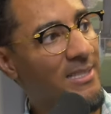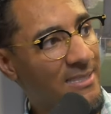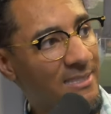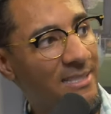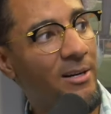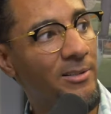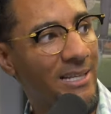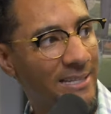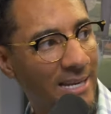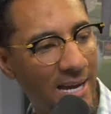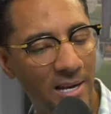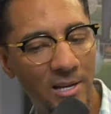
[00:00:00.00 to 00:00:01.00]
to sell the
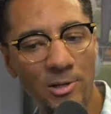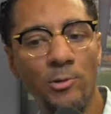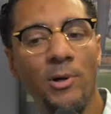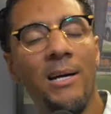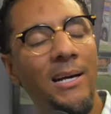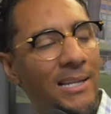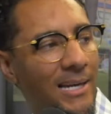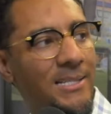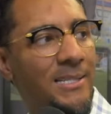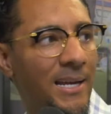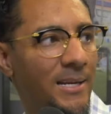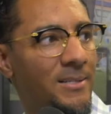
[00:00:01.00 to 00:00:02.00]
debt to a
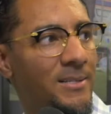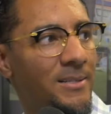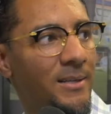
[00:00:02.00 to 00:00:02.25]
collection agency.